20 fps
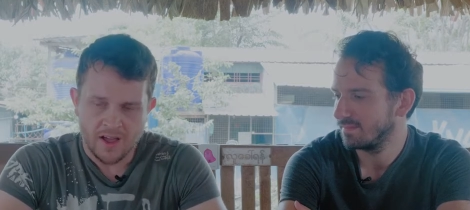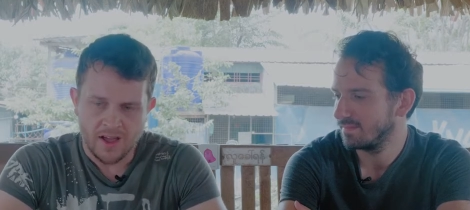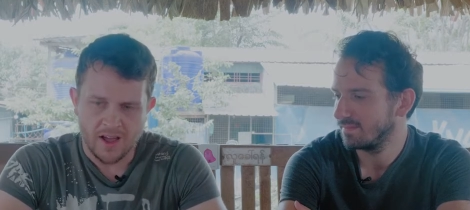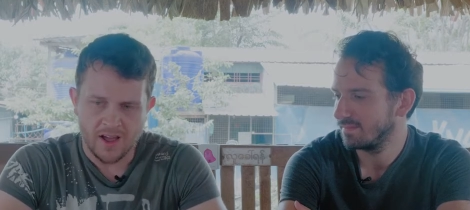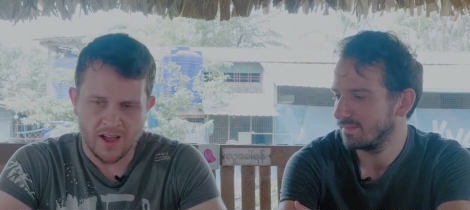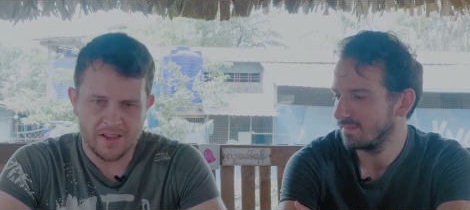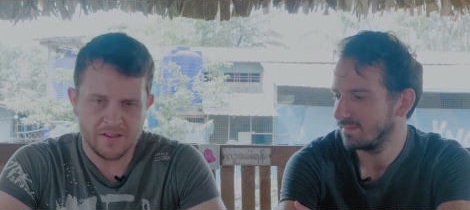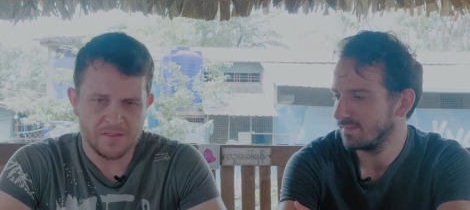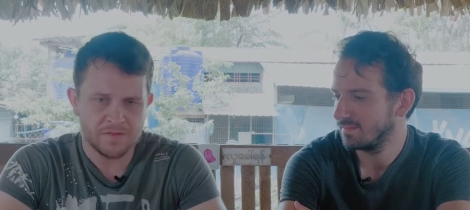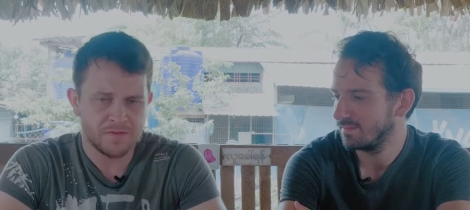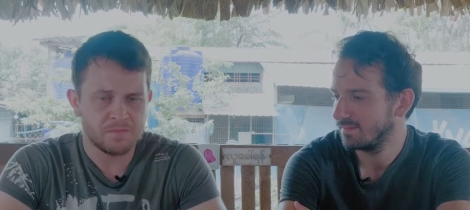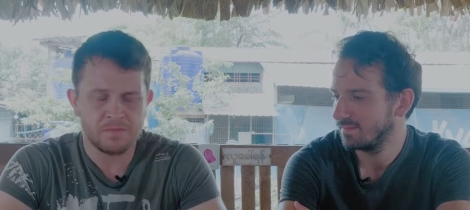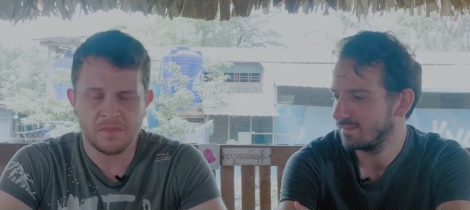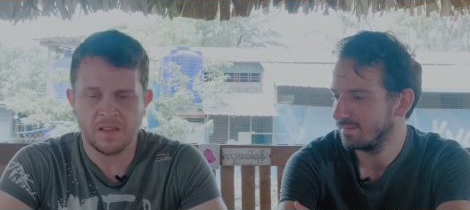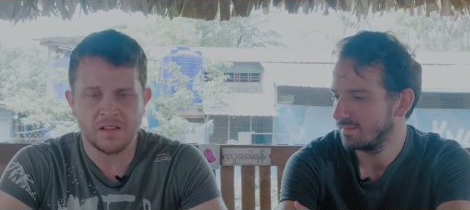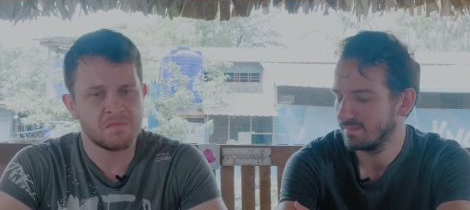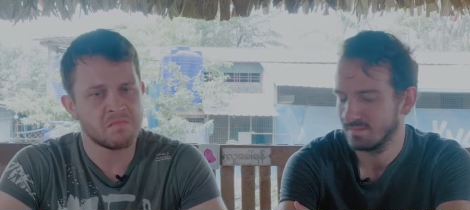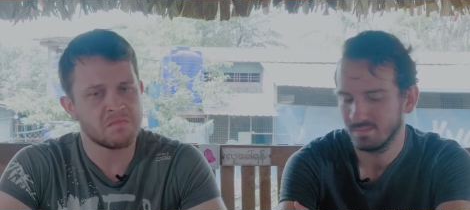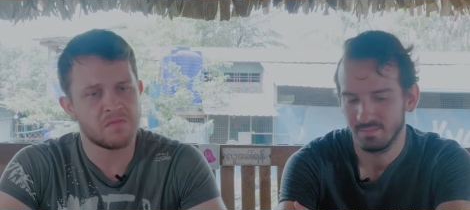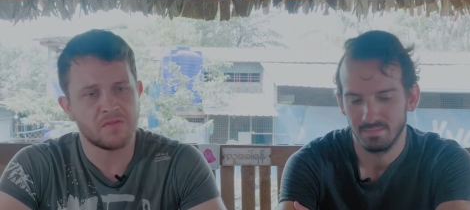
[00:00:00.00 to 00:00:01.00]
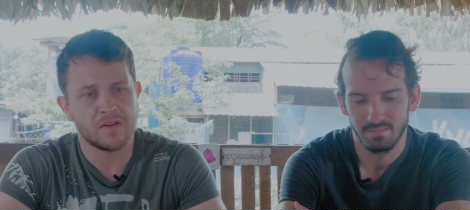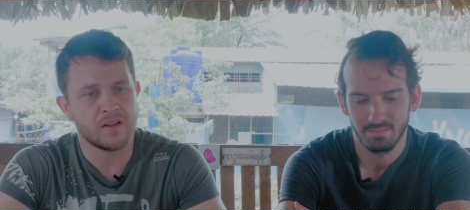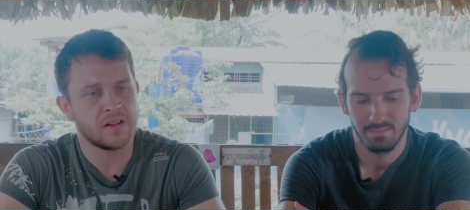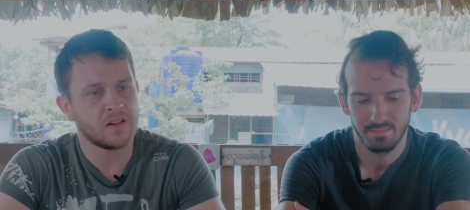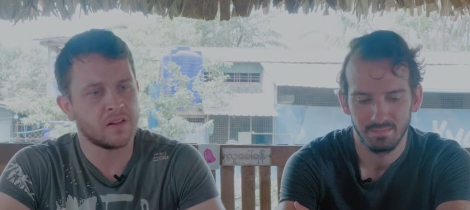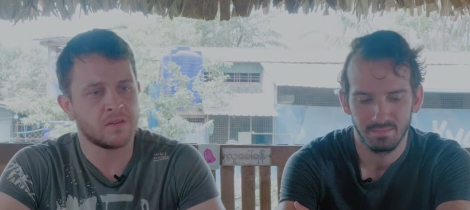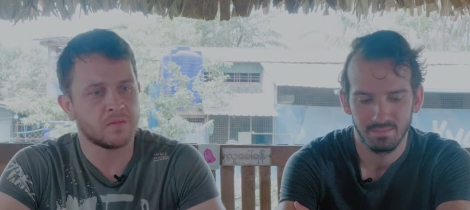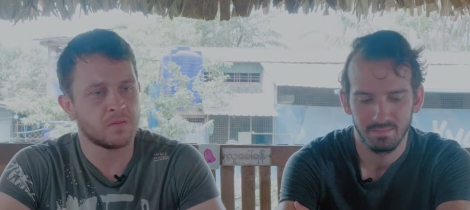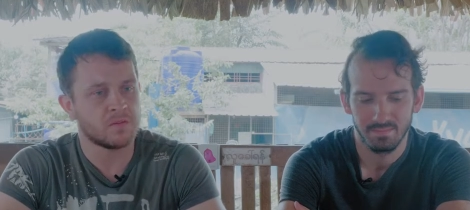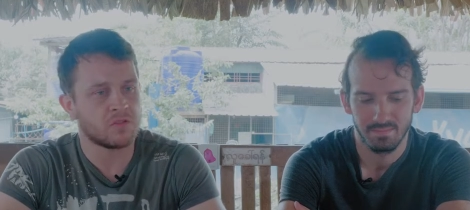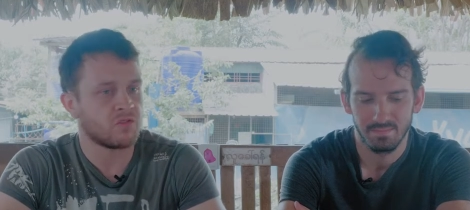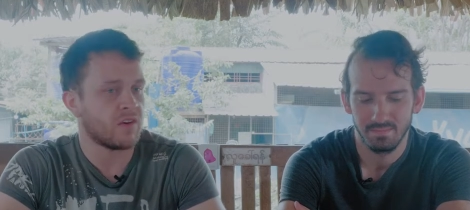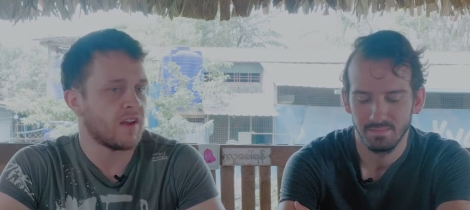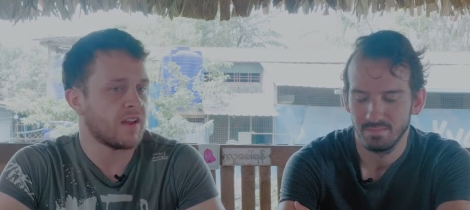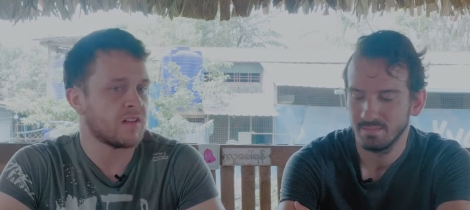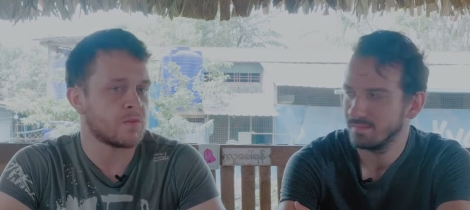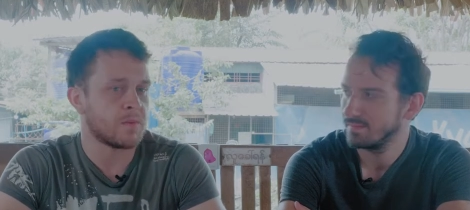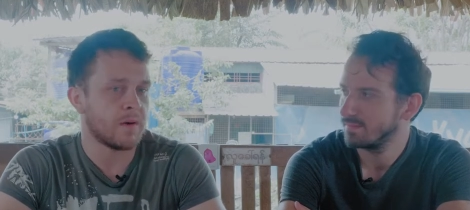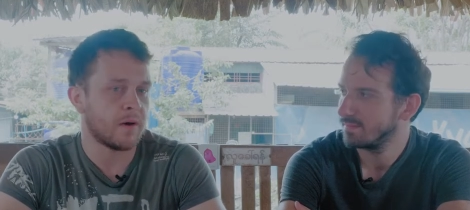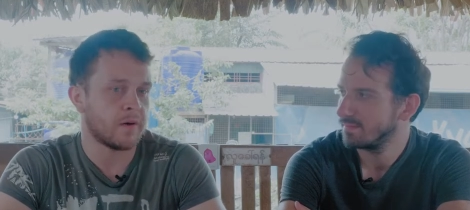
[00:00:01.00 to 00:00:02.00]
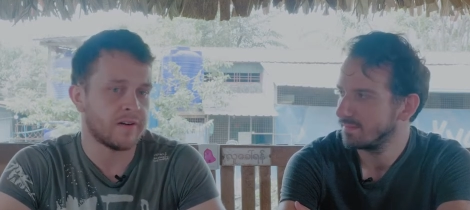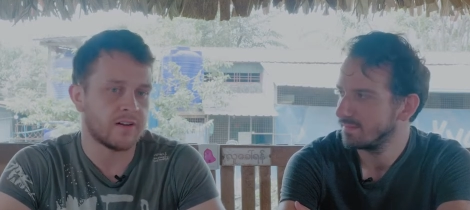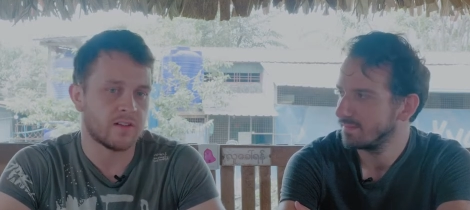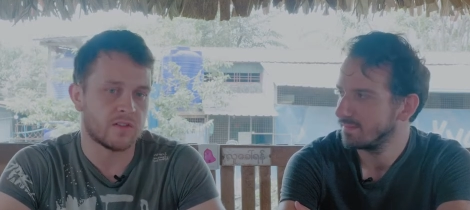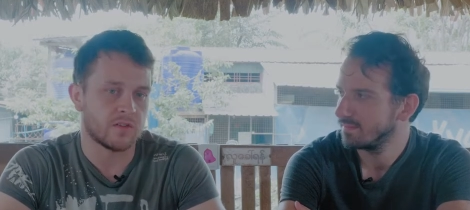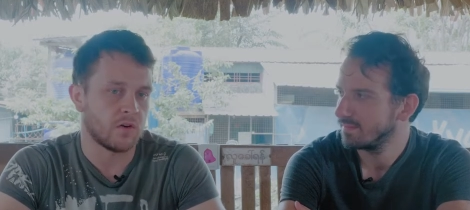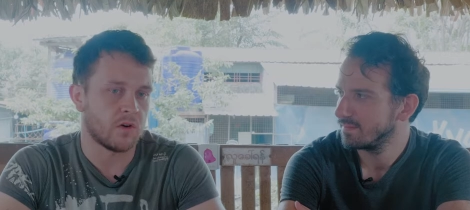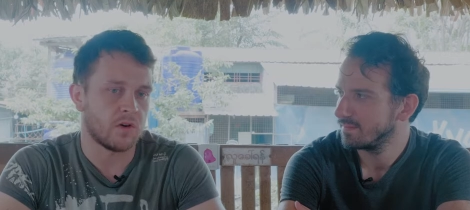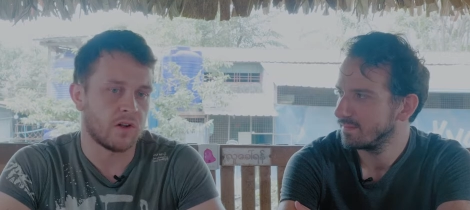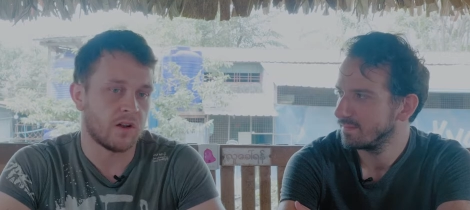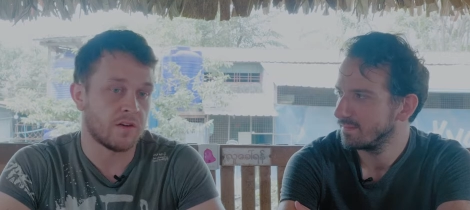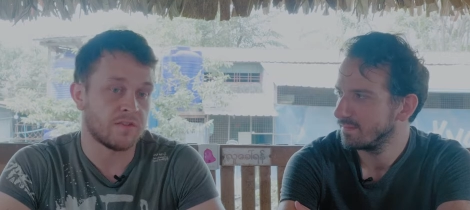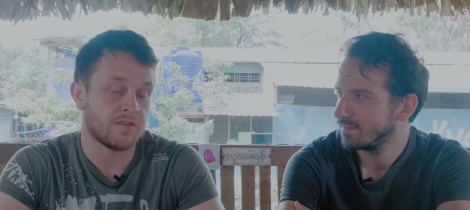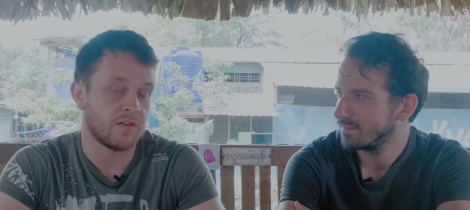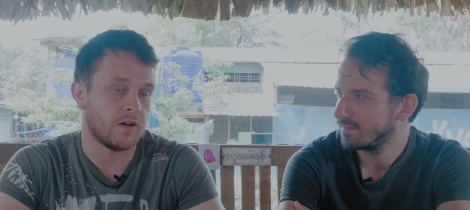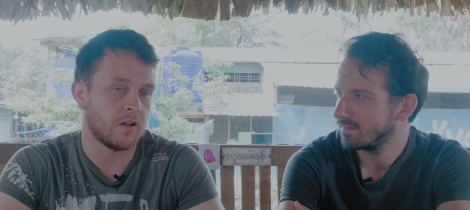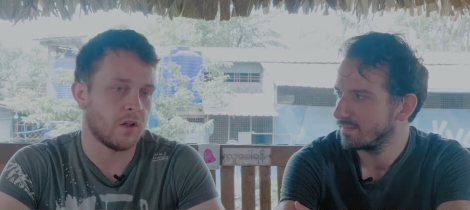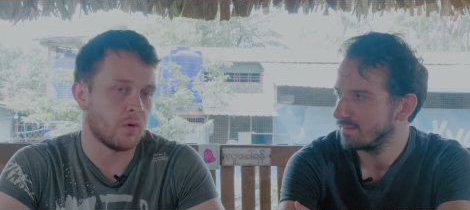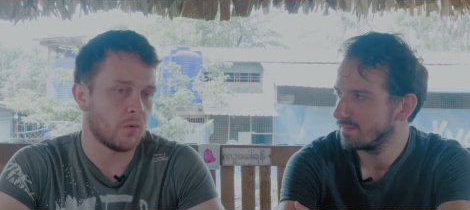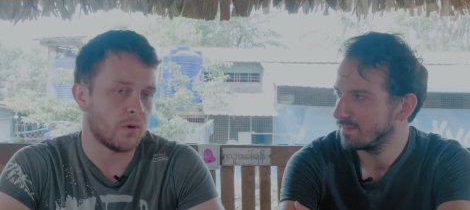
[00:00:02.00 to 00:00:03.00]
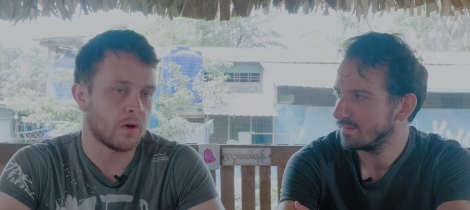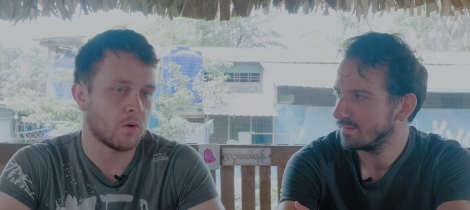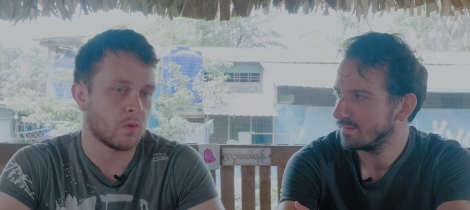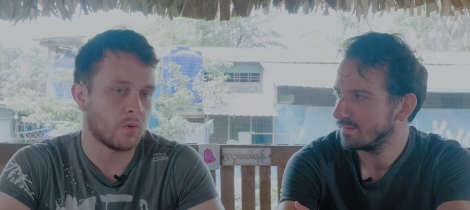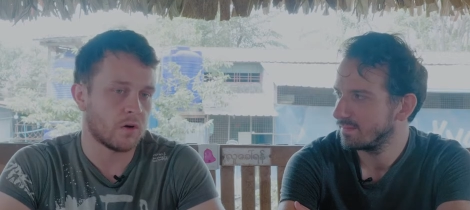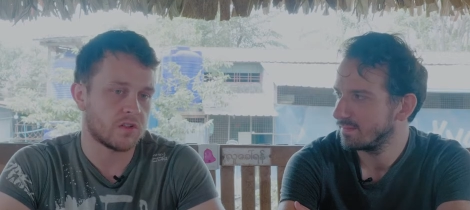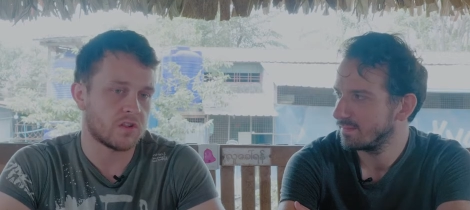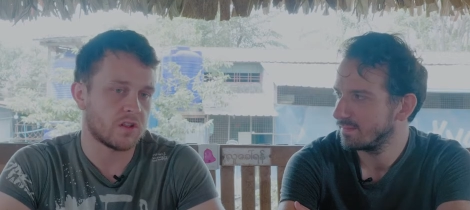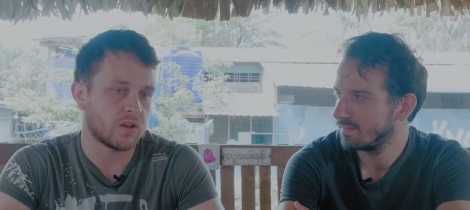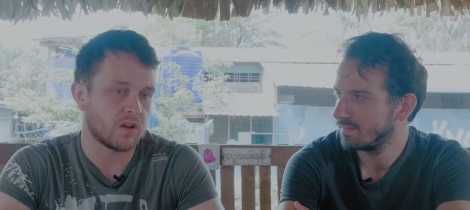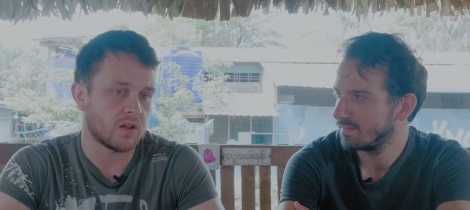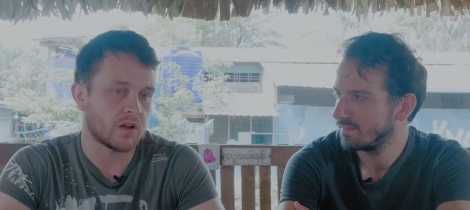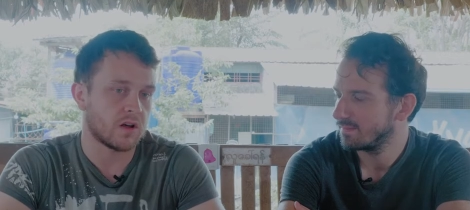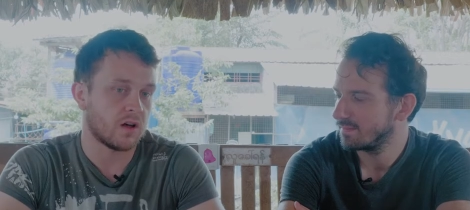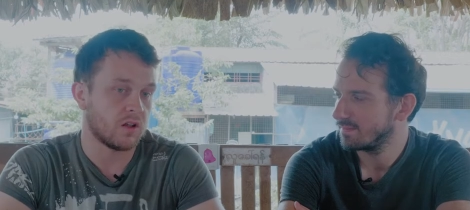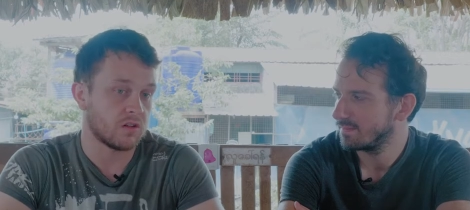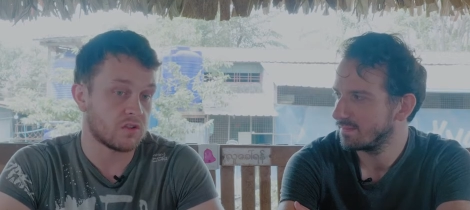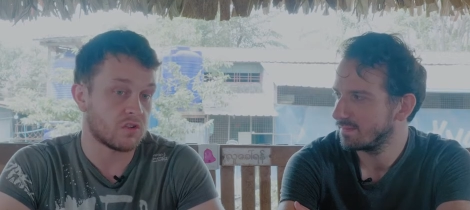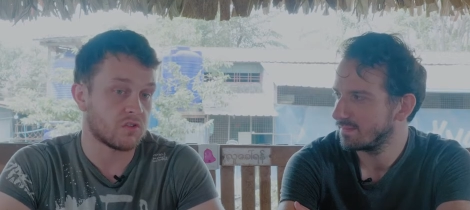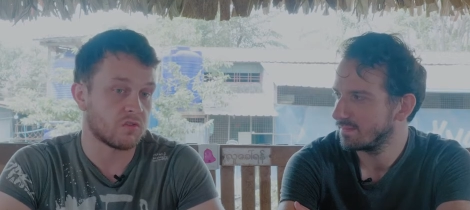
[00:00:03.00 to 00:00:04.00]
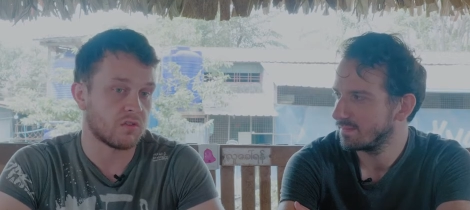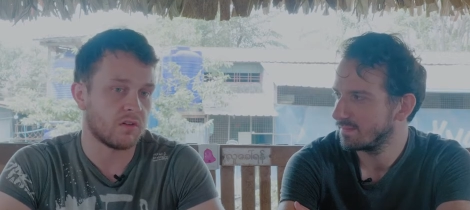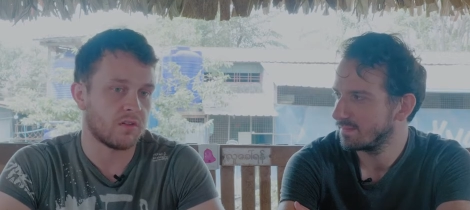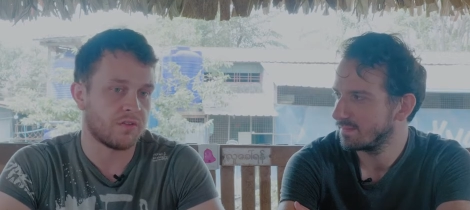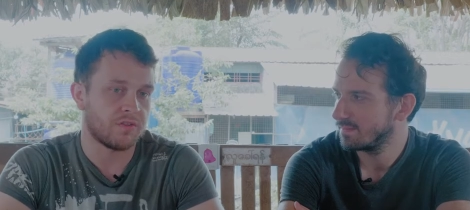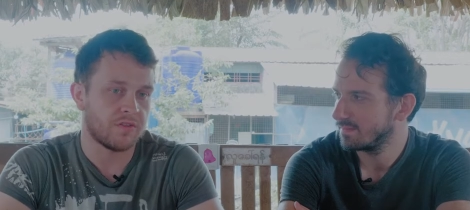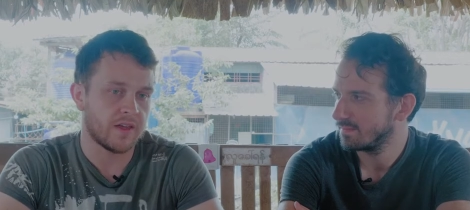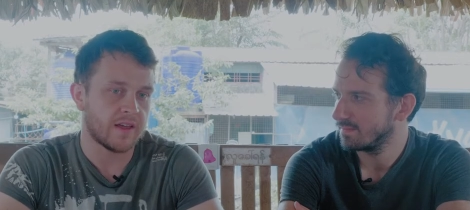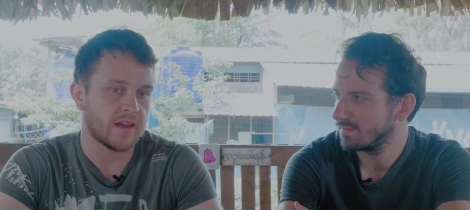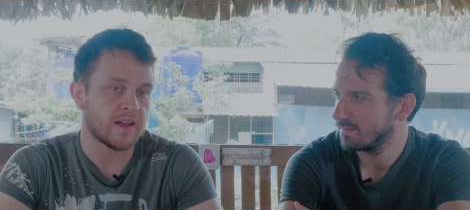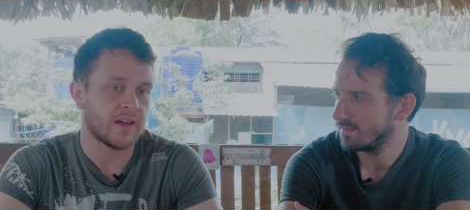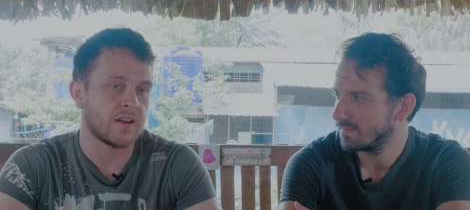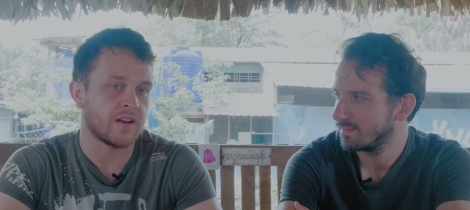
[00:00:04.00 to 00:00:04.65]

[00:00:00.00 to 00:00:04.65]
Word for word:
Speaker 1: I didn't feel strange about it at all. I felt that we were watching a cultural thing,